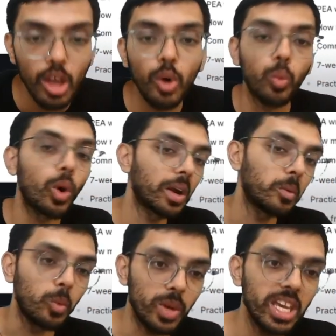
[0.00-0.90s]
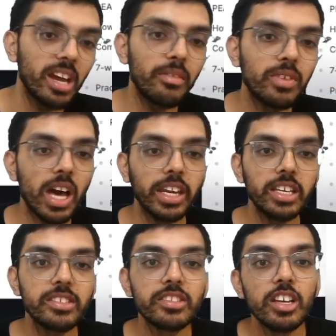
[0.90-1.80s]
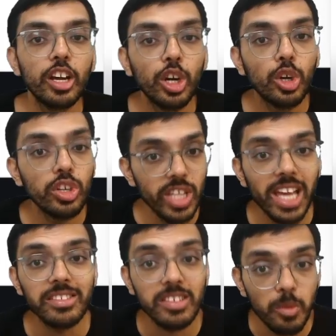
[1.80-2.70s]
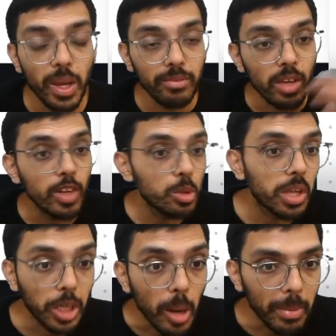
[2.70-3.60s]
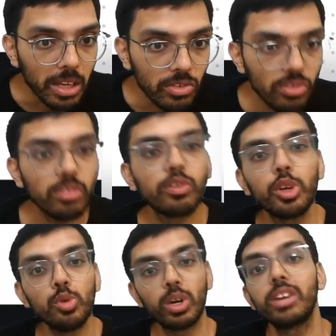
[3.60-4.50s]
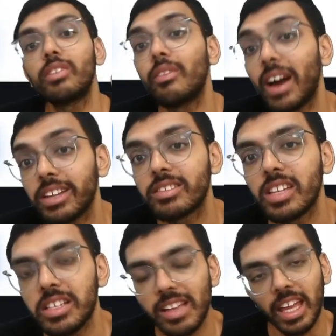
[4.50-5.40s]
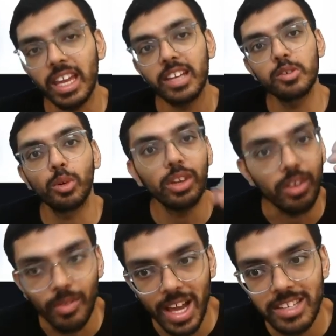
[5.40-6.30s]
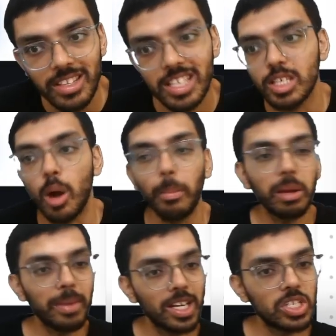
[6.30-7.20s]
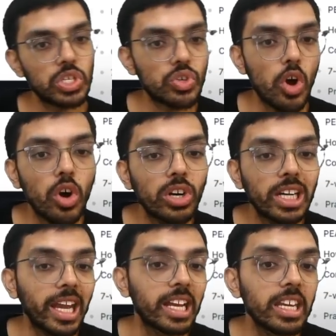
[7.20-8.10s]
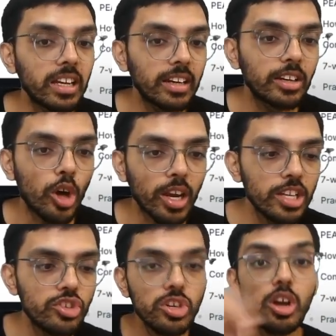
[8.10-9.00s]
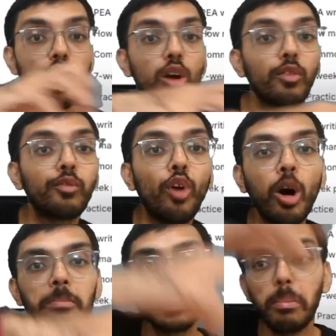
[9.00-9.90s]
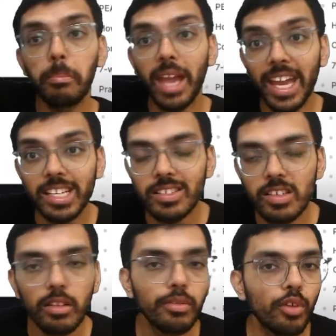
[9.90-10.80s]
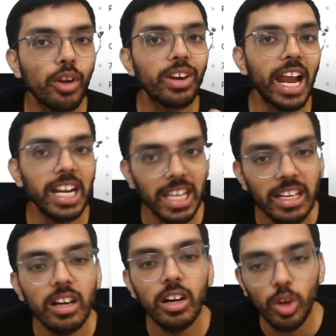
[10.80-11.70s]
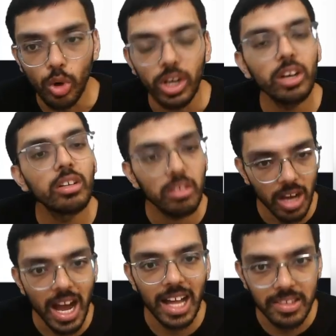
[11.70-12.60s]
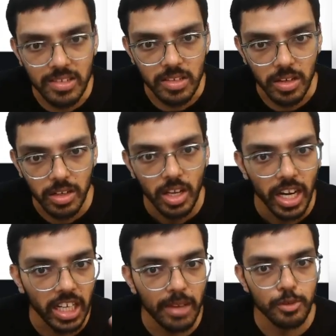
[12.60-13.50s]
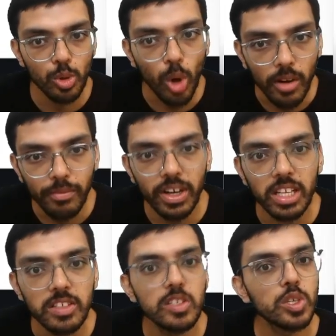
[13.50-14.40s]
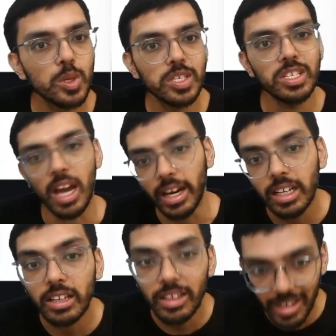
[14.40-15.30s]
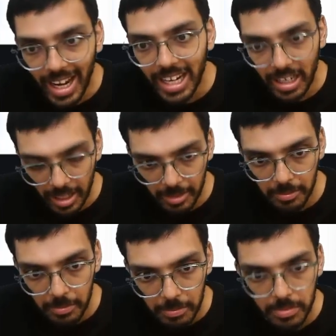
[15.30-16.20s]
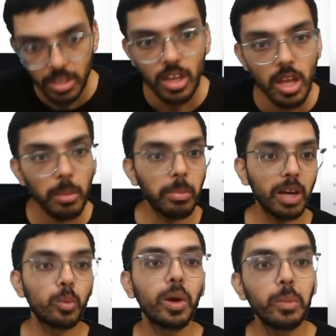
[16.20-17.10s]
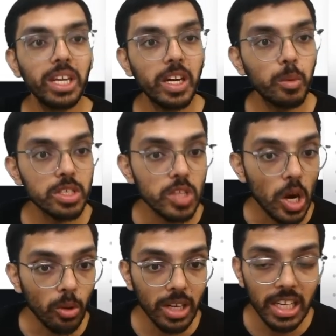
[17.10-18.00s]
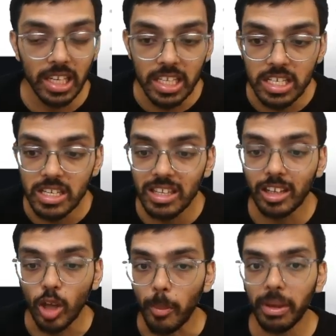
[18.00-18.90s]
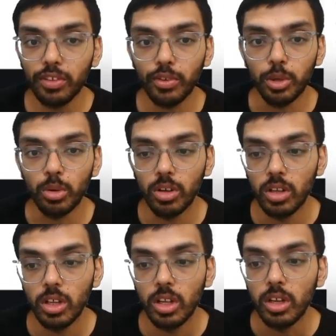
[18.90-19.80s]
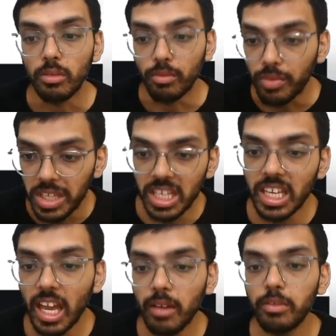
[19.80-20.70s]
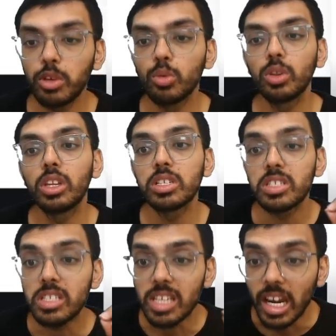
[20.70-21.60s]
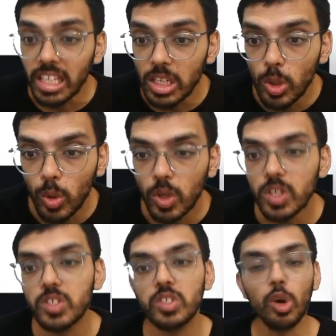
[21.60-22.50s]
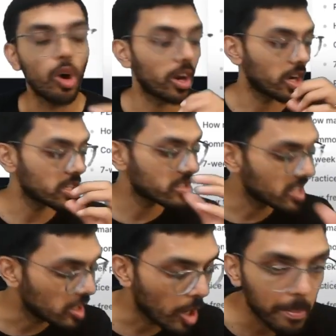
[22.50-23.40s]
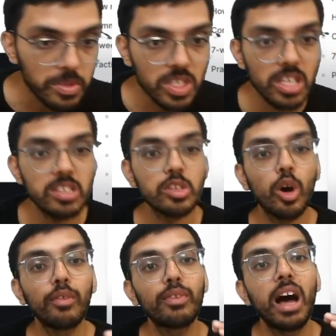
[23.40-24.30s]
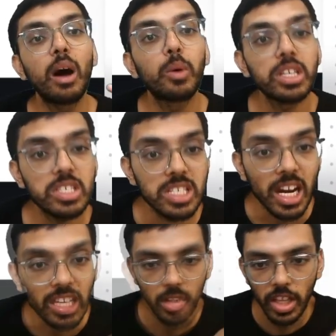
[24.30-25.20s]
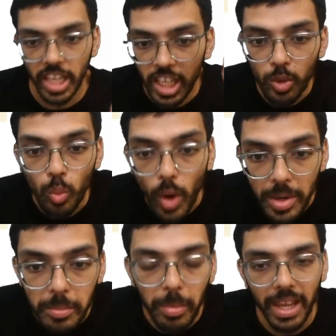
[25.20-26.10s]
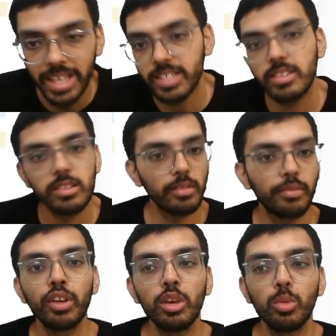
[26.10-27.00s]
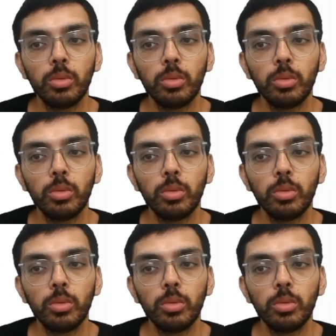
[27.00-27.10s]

What we have done is, yes, we've given you the topics, so you can revise these areas, you can revise this topic, because strong technical knowledge forms a base for writing a good answer. It gives you confidence to start writing. But what we did was not only list the topics for you, we gave you the study notes or a synopsis of our study note in one place for you.